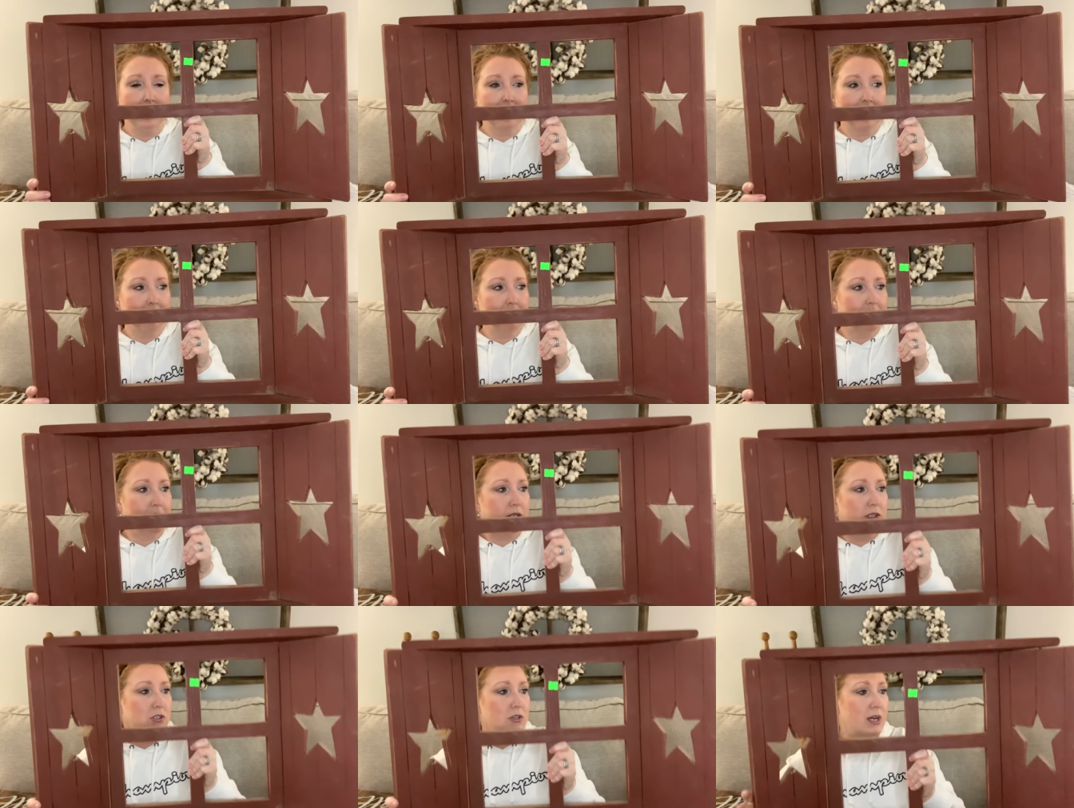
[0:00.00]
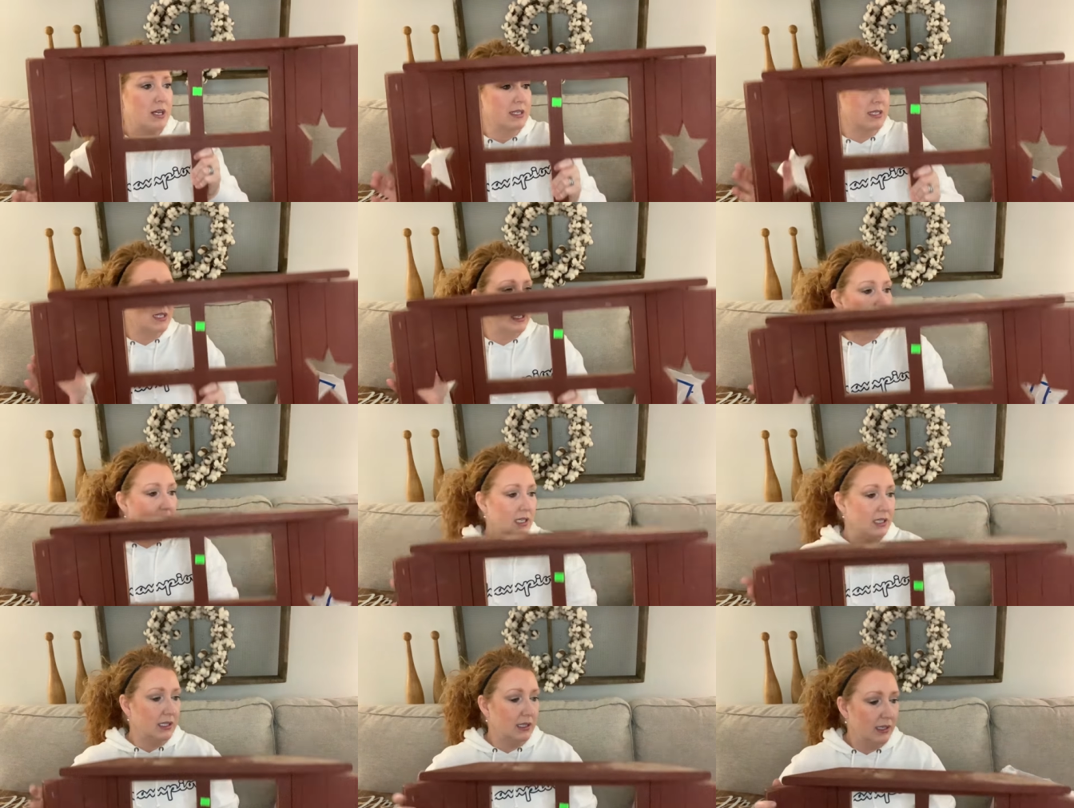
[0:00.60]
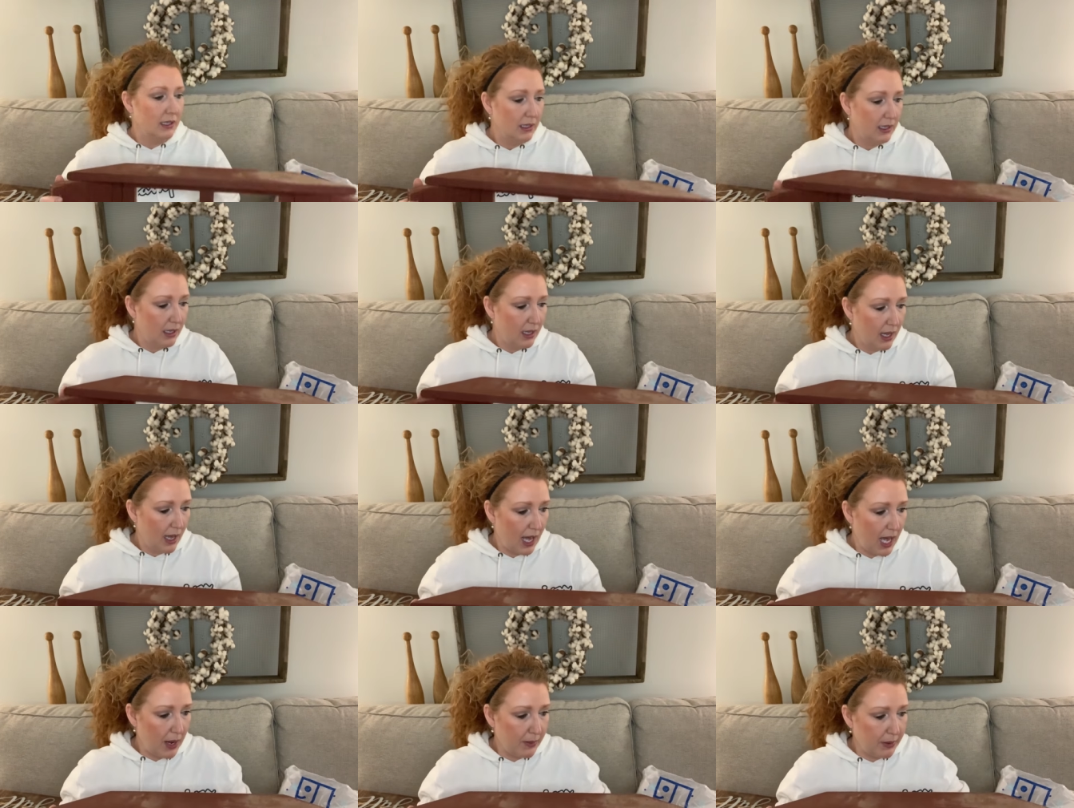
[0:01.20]
some distressing
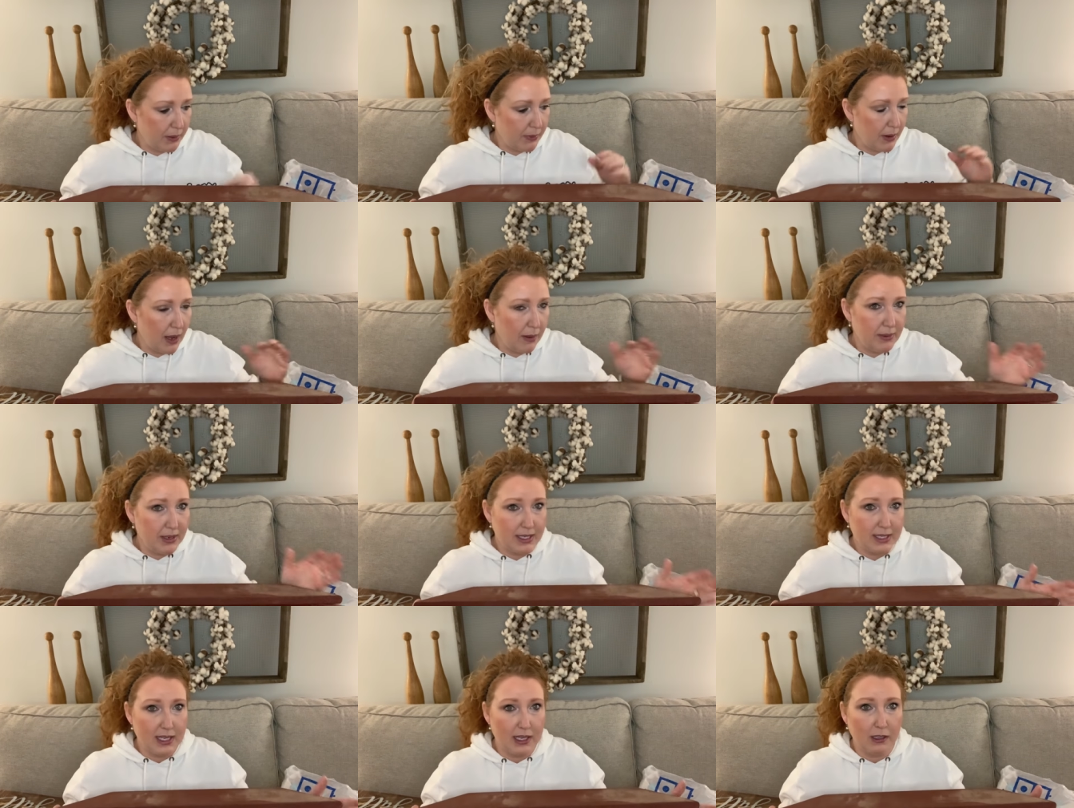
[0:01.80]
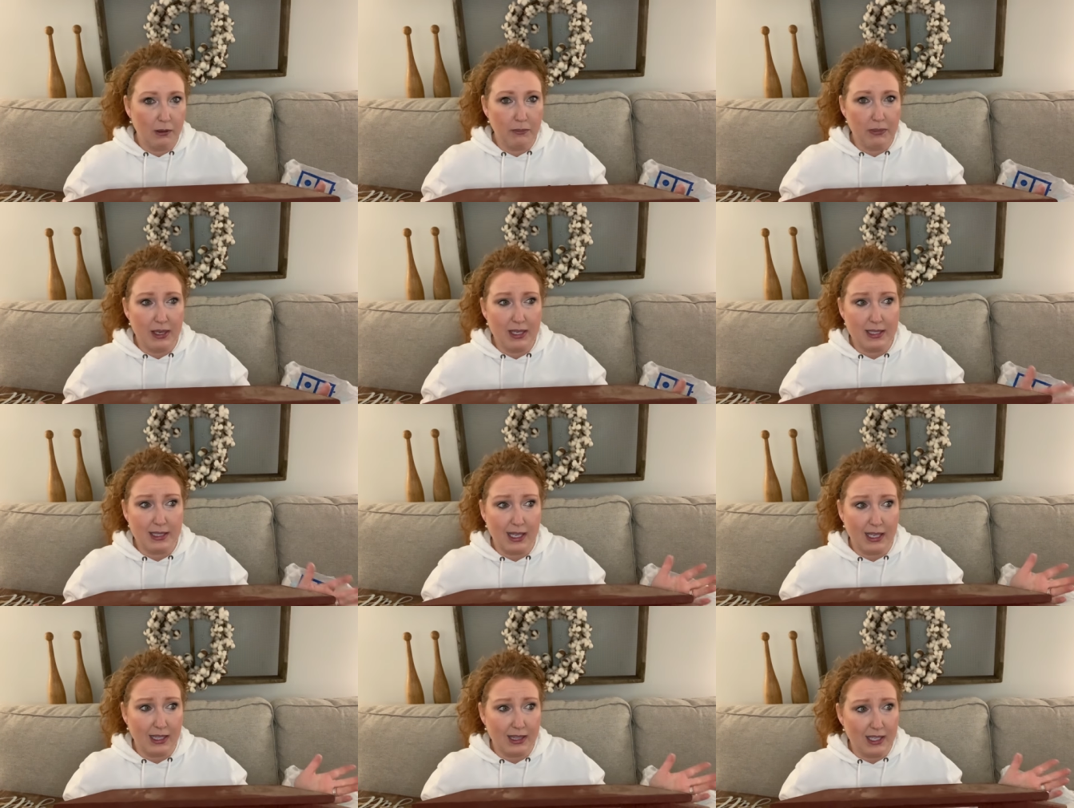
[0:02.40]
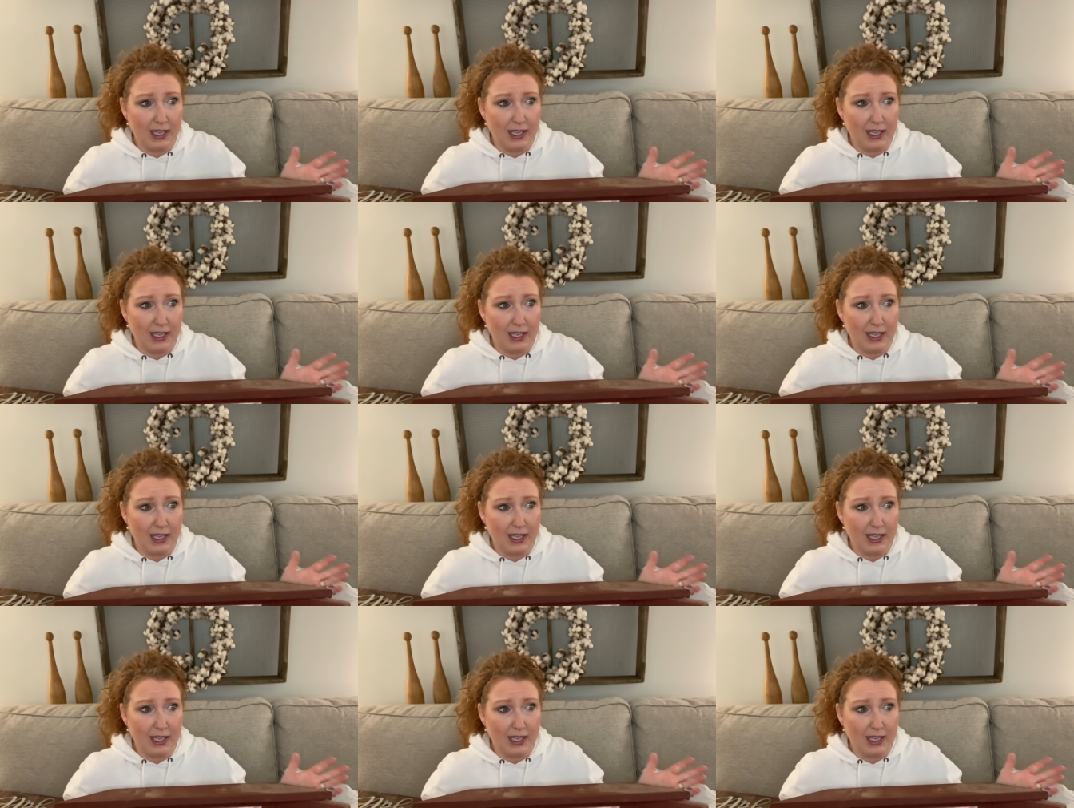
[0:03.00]
I would probably sell a piece like